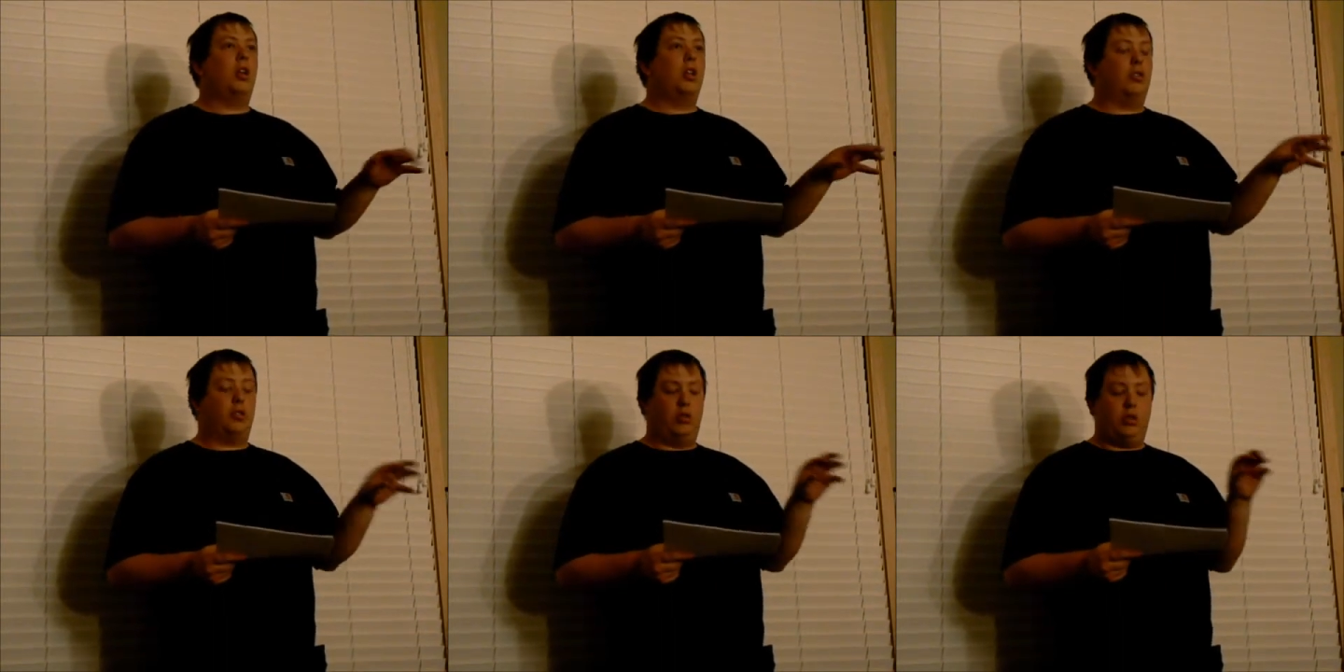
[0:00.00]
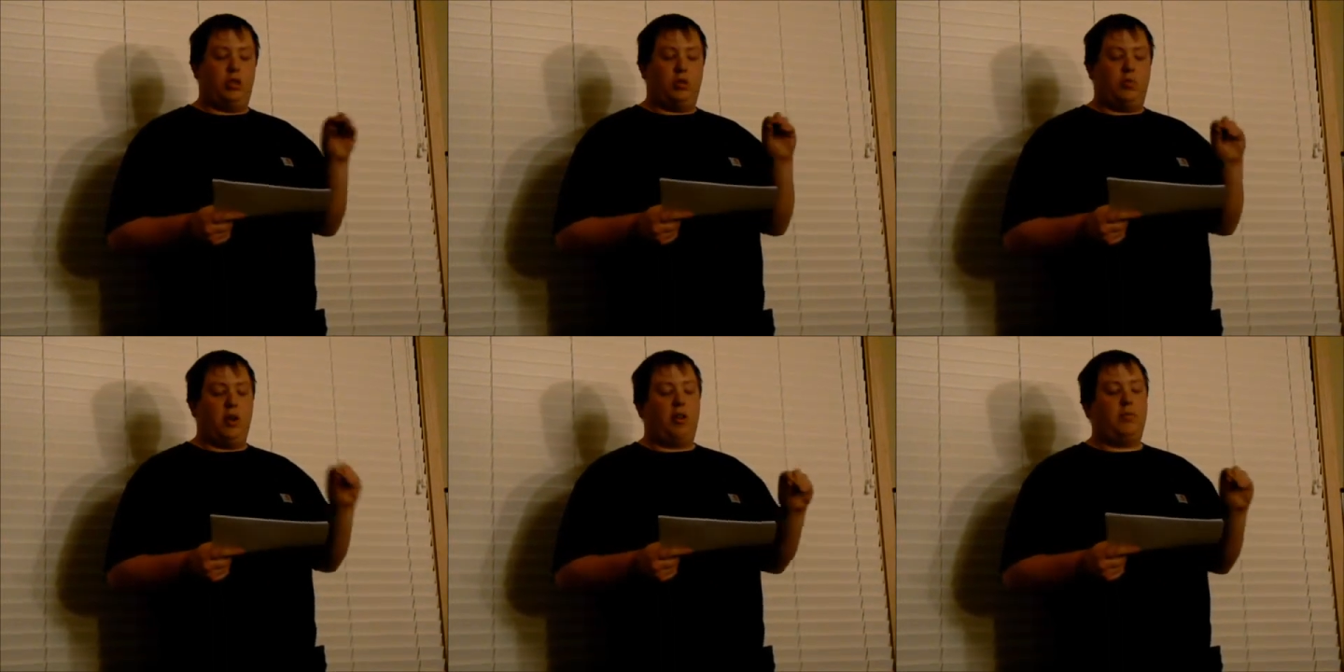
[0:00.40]
there's only
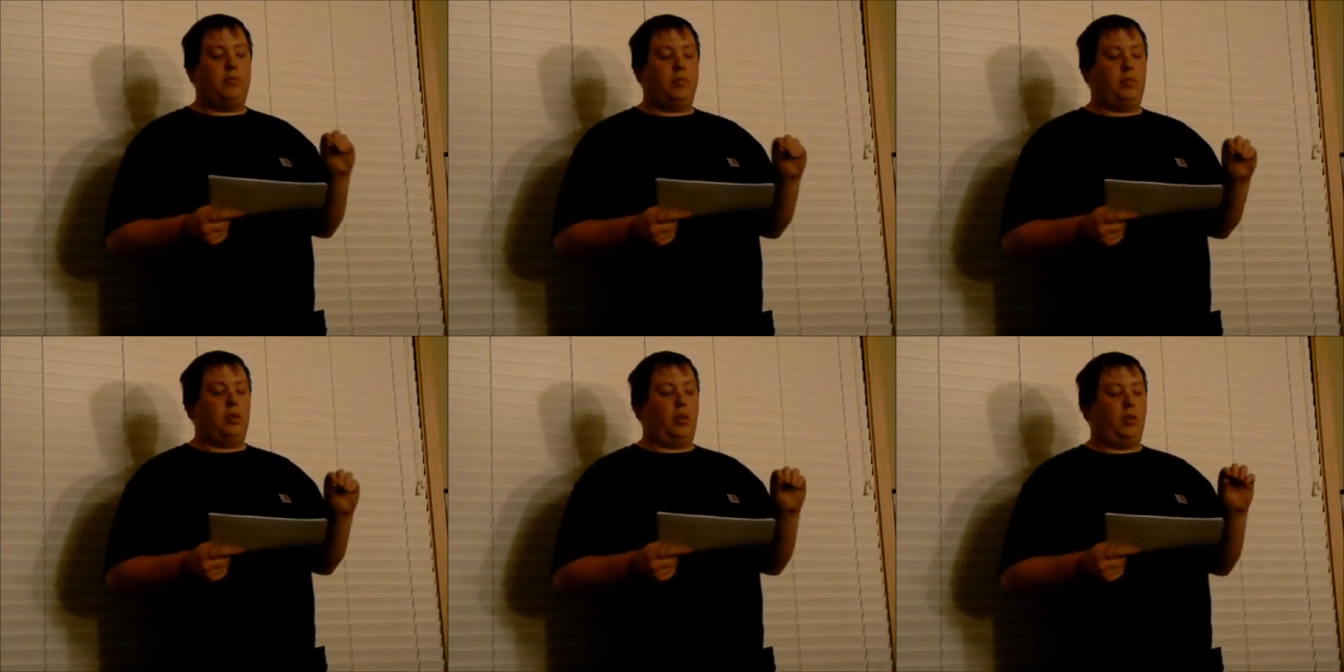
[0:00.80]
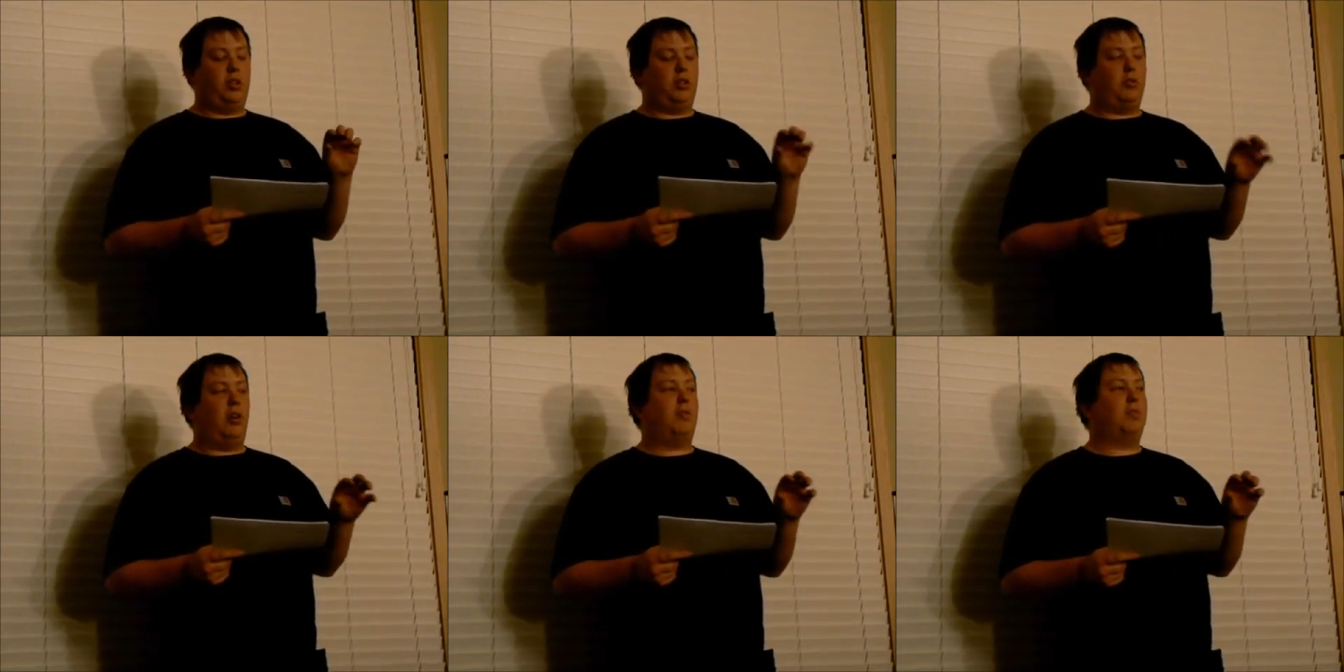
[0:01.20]
12%
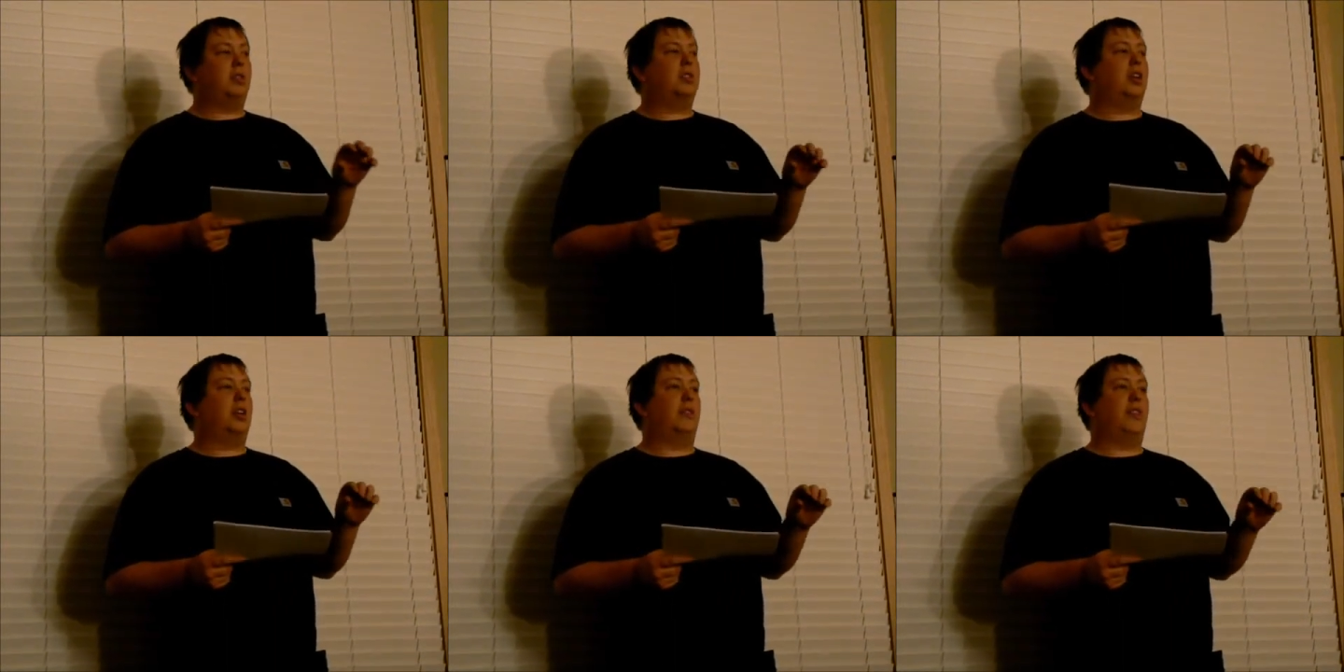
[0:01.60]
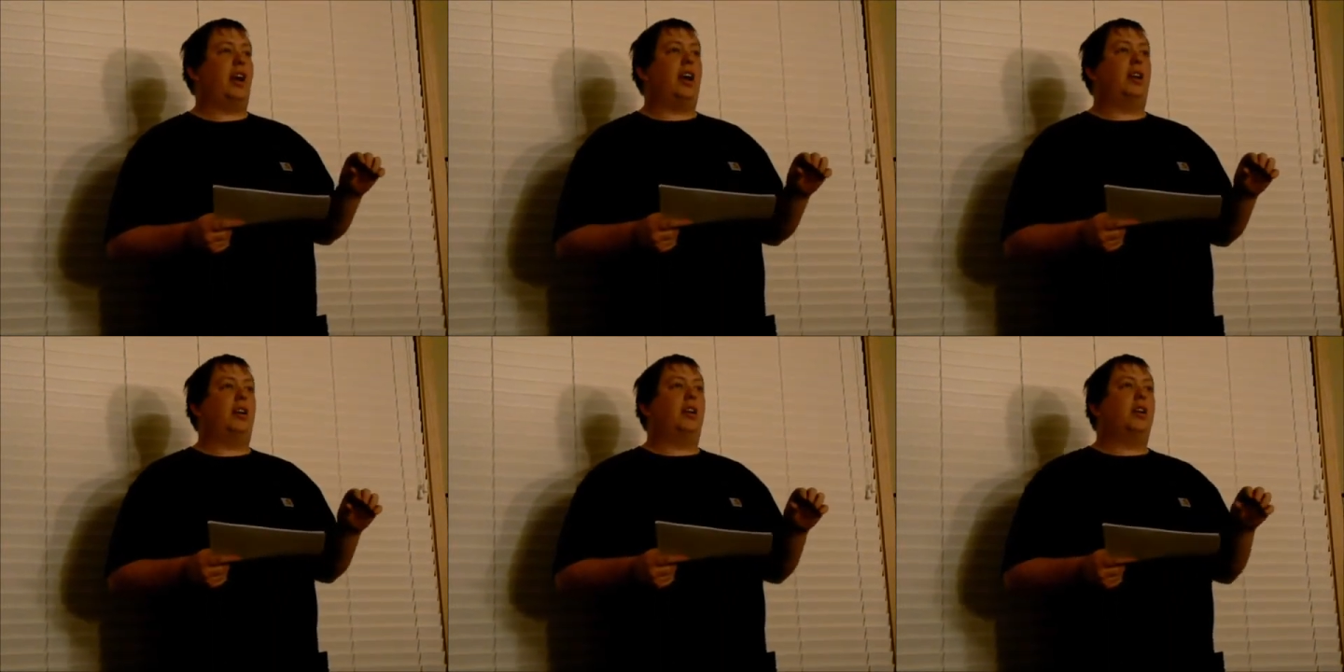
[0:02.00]
of
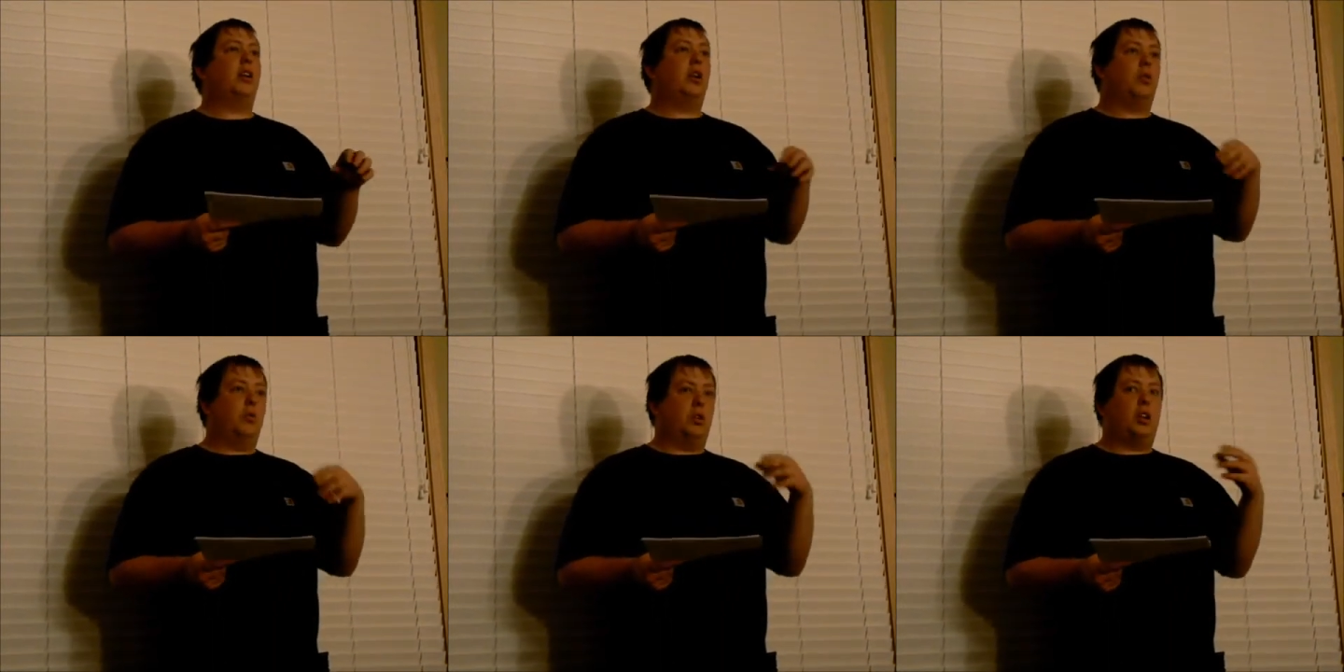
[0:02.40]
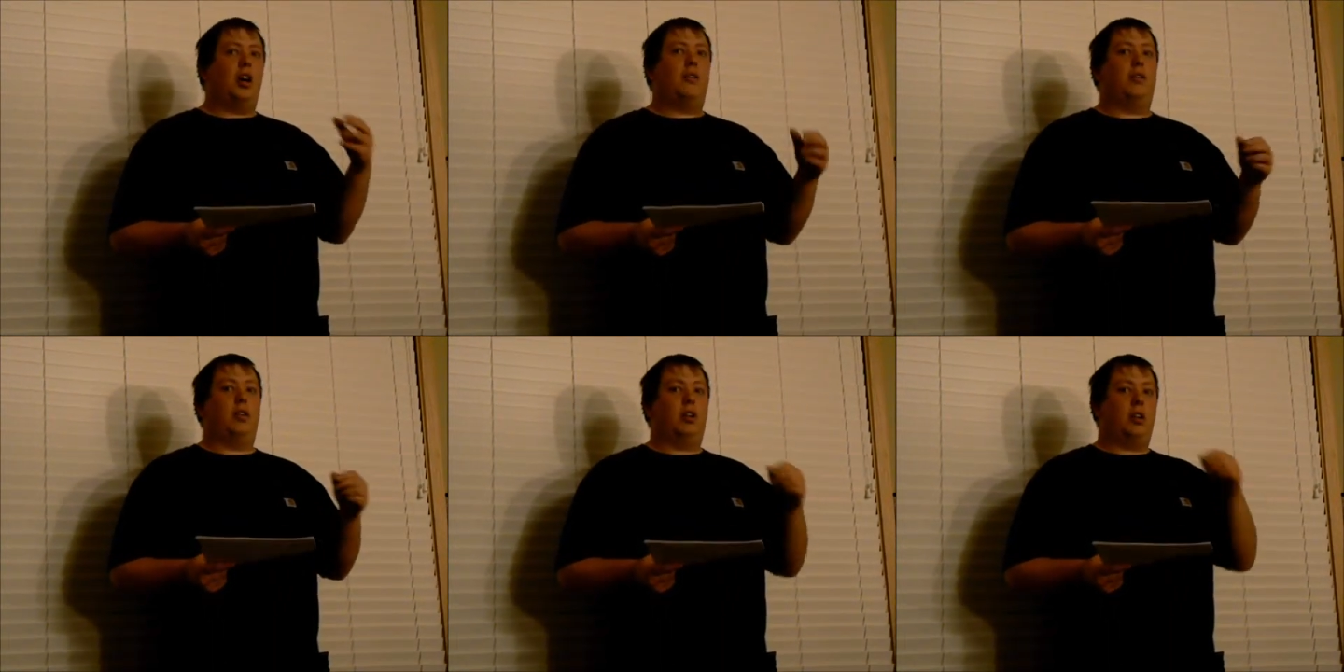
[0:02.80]
that would
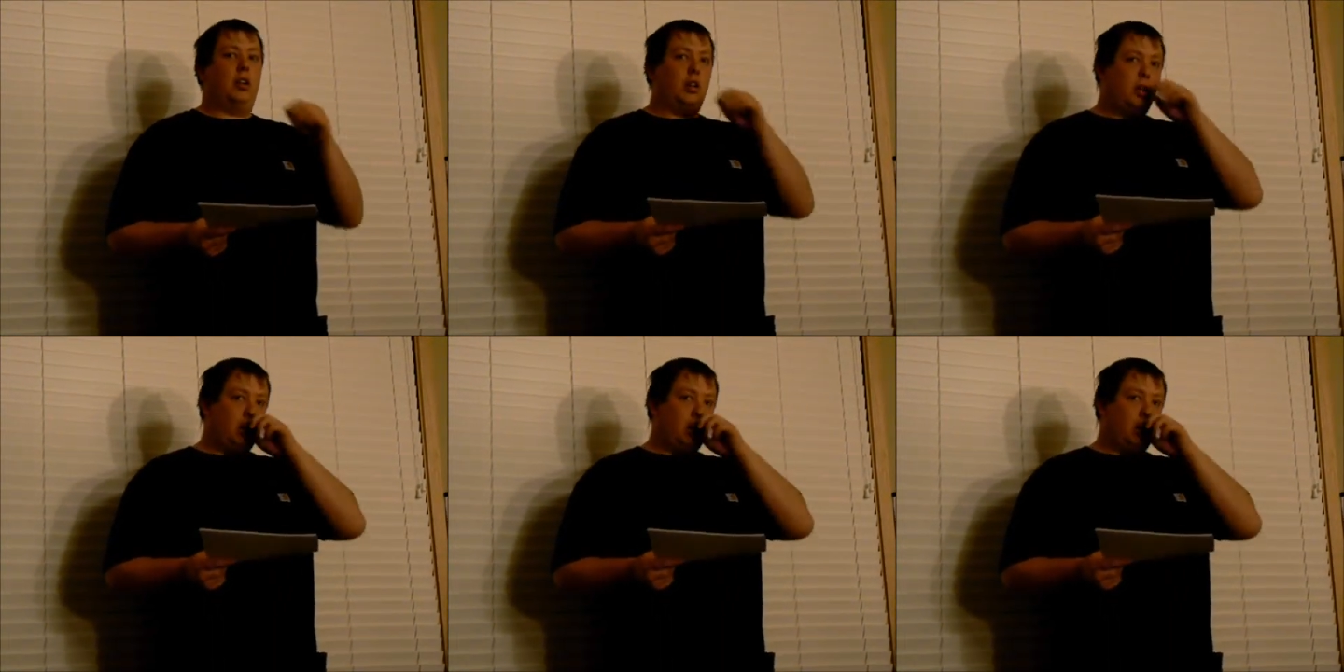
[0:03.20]
cover,